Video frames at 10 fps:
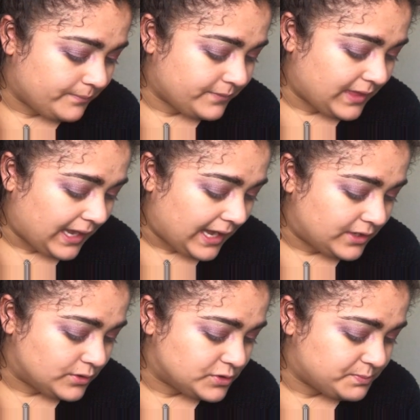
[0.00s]
that I
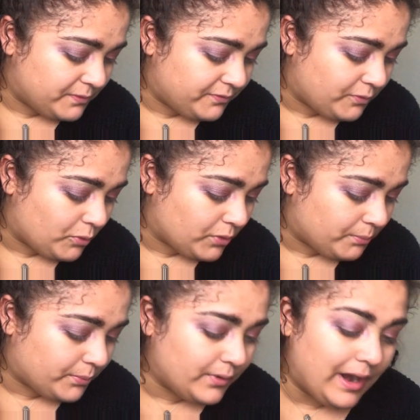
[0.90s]
used before, the
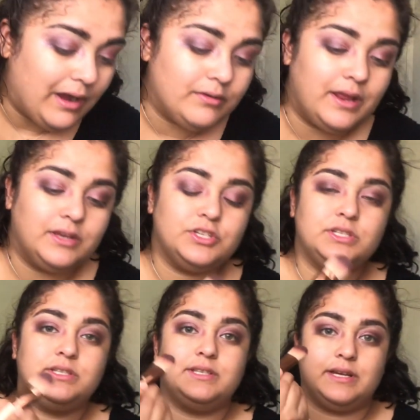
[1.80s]
brown, and
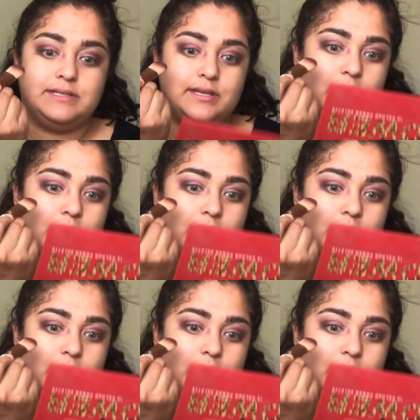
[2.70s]
just dust